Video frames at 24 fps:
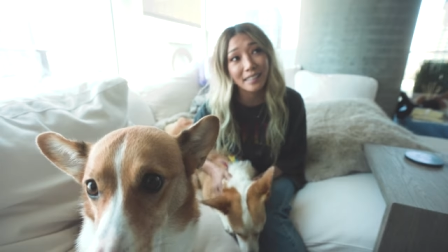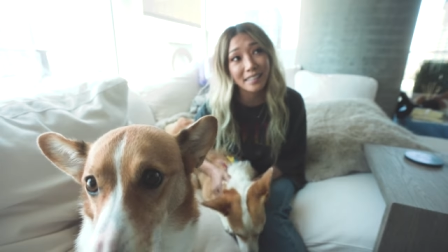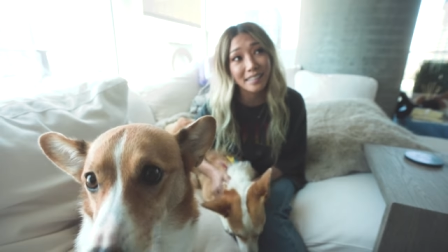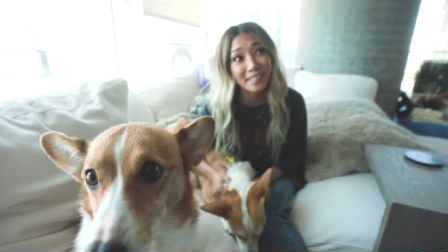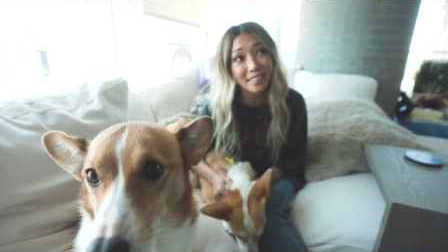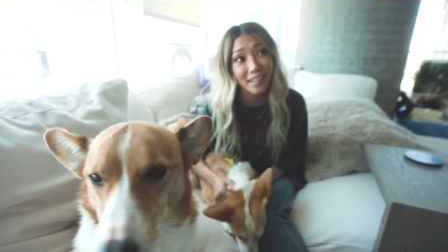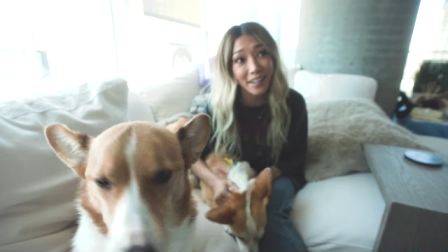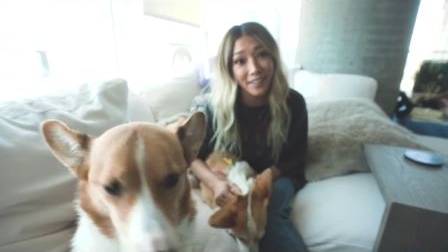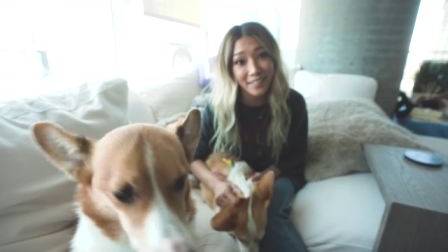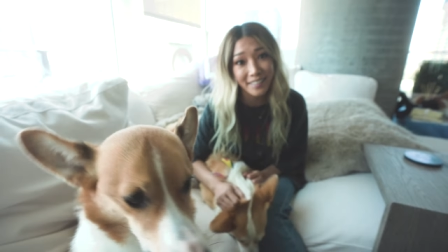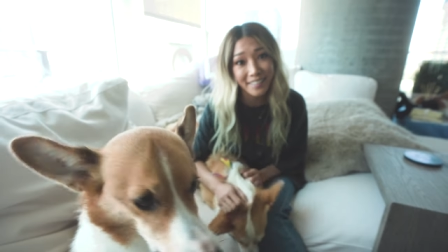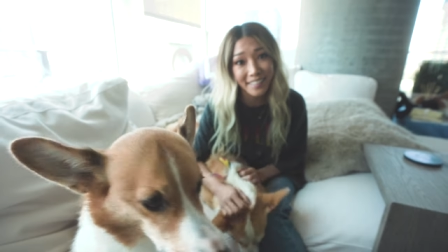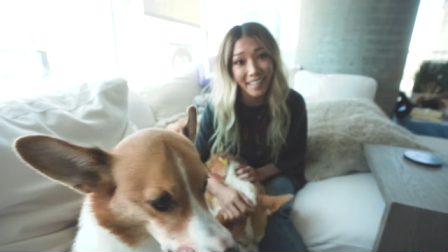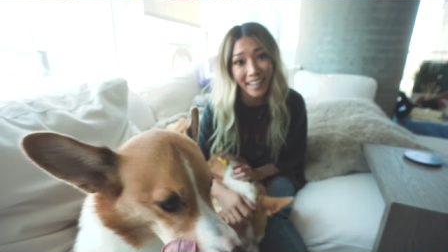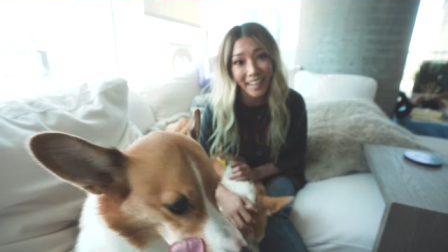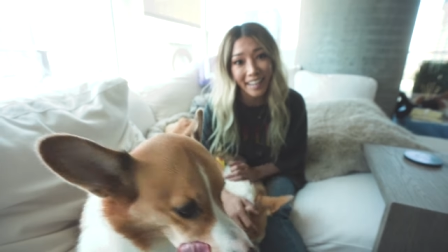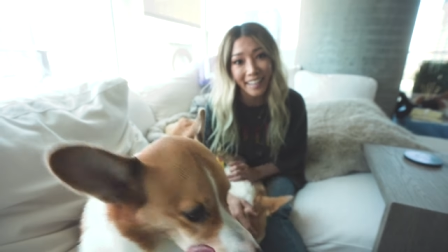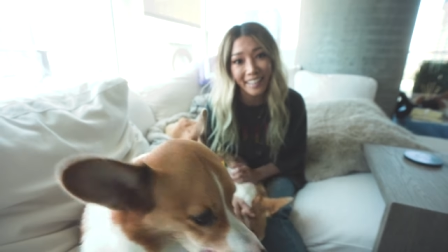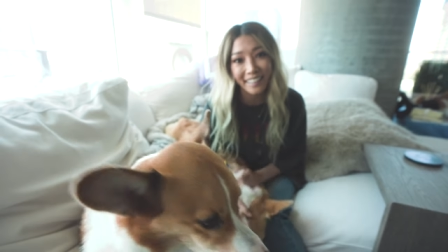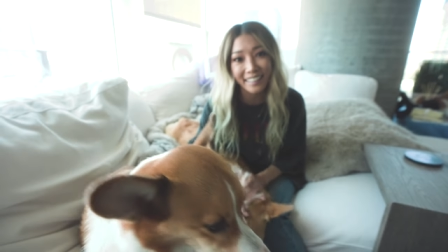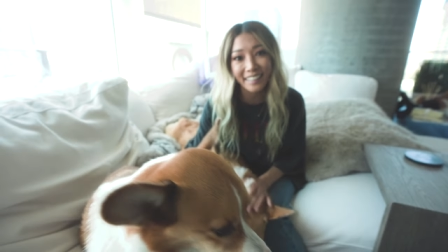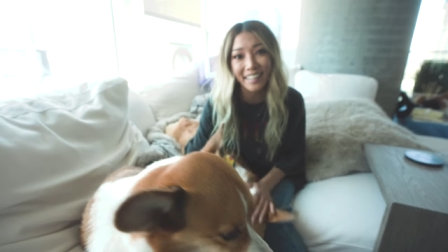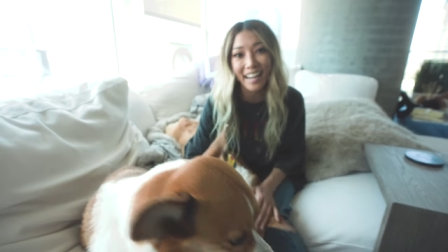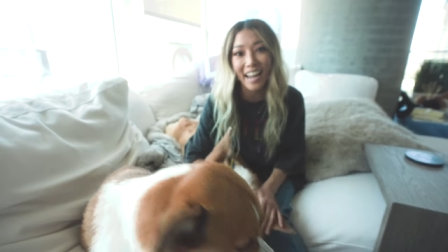is
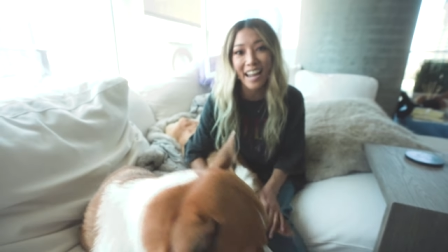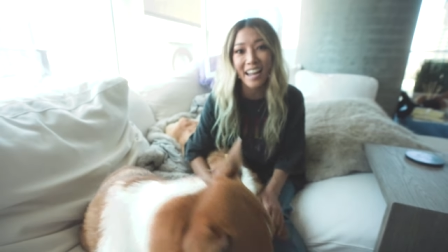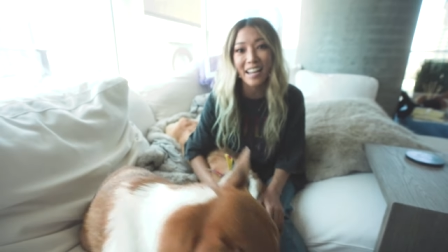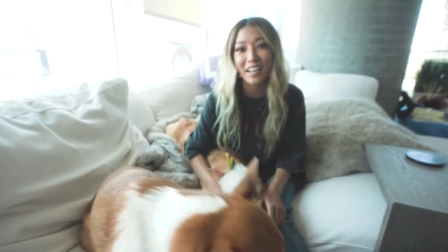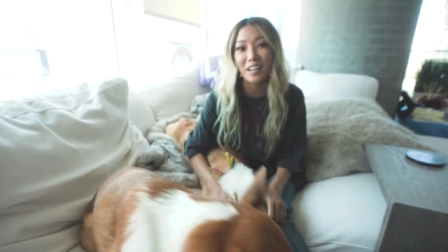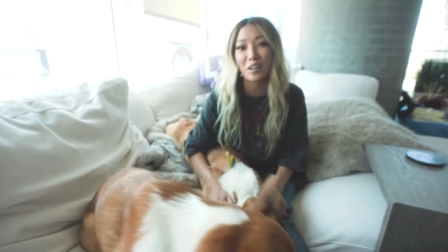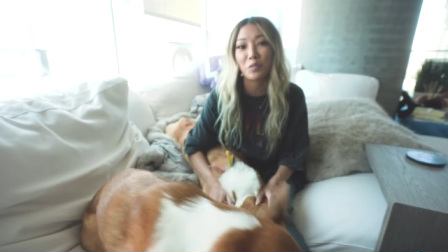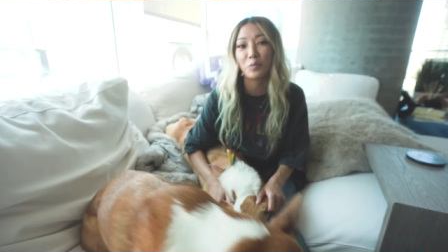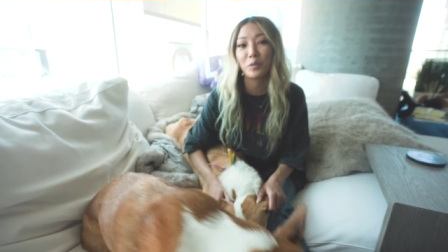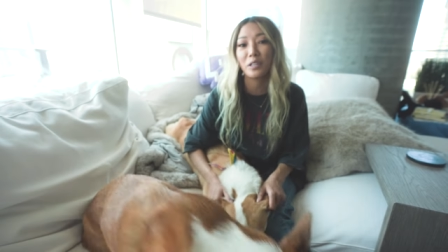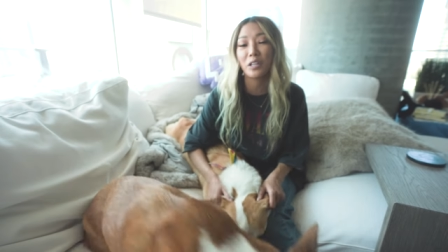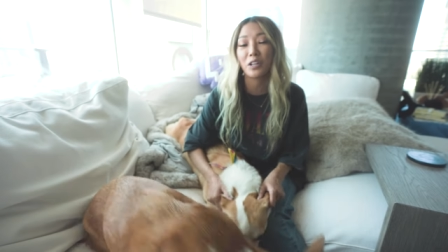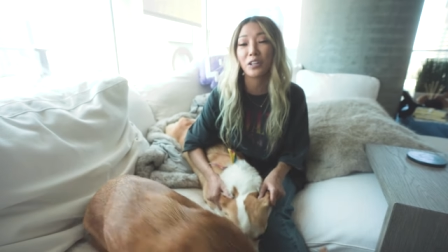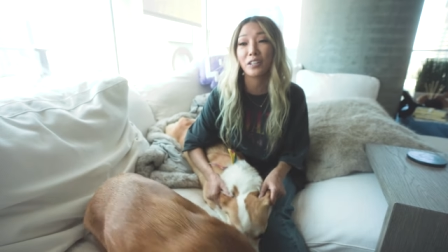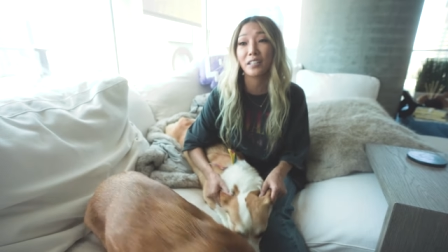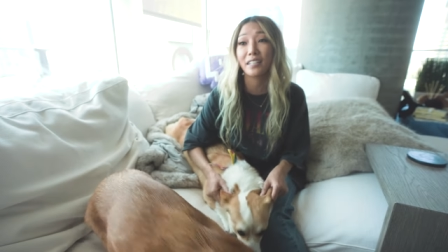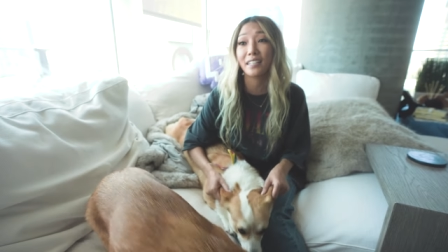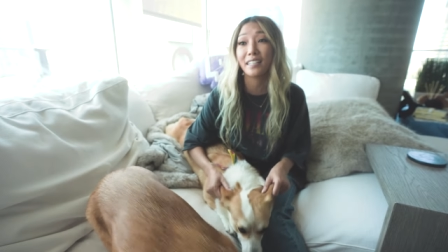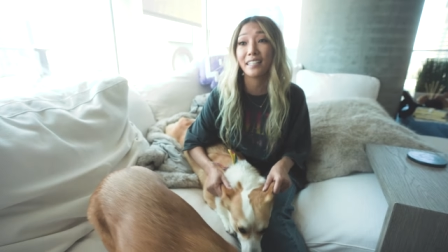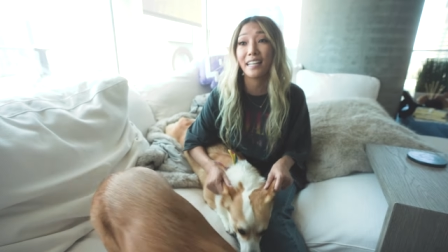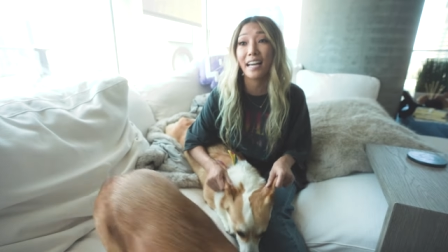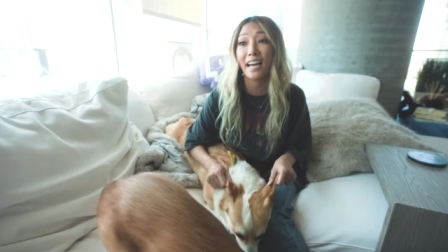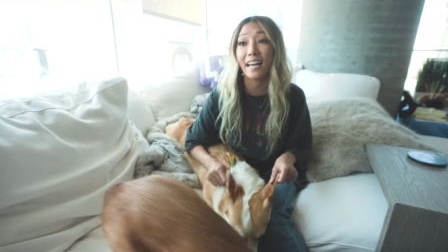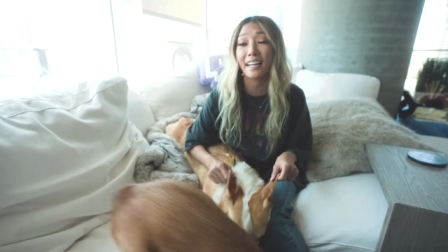Sunday and we are
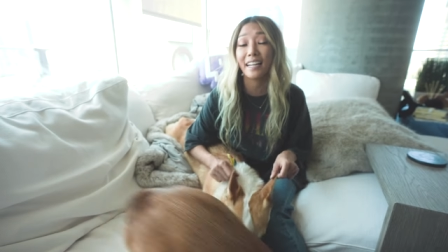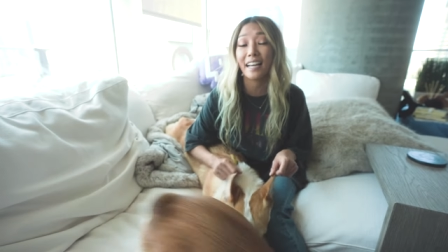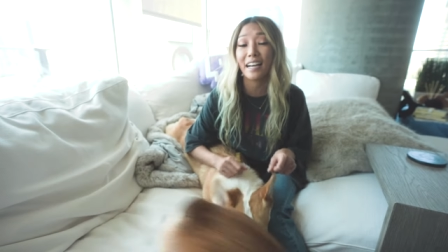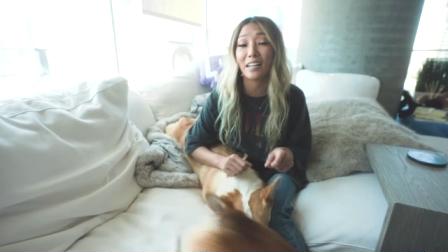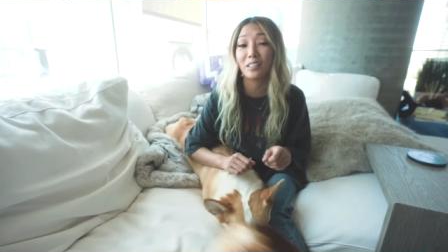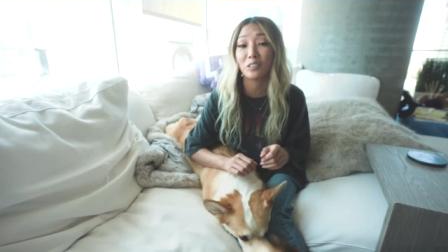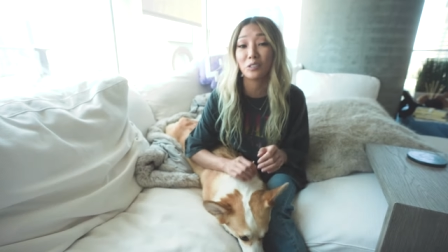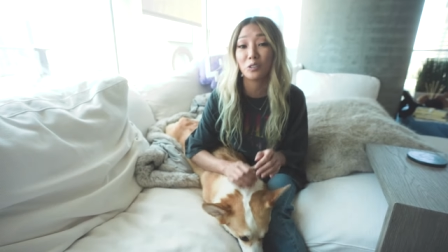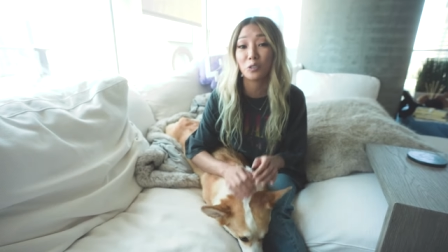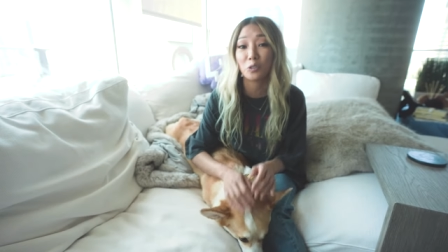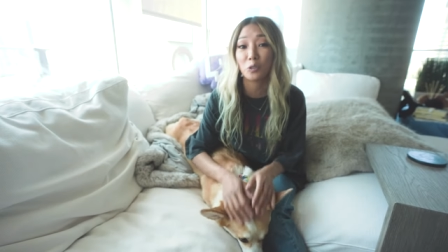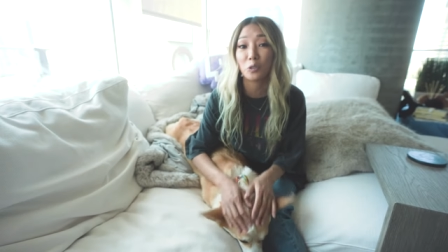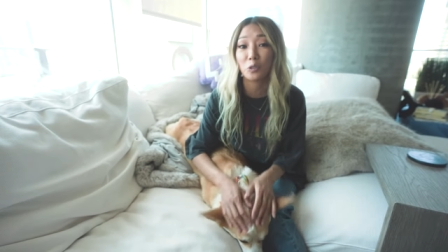gonna head out